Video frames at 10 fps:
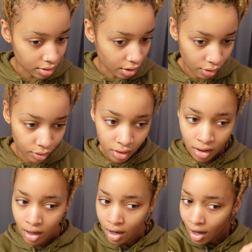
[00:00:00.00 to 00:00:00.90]
So
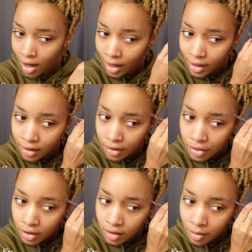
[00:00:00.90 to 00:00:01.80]
I
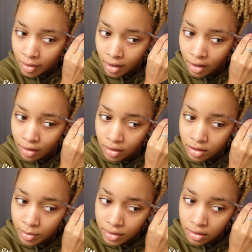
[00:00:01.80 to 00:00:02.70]
thin them out,
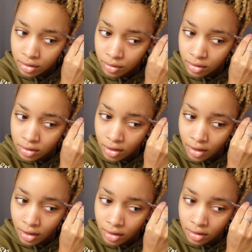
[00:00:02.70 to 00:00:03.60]
especially towards the
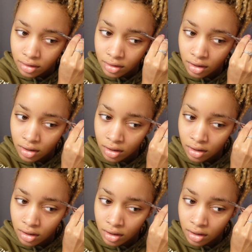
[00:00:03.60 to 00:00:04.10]
ends,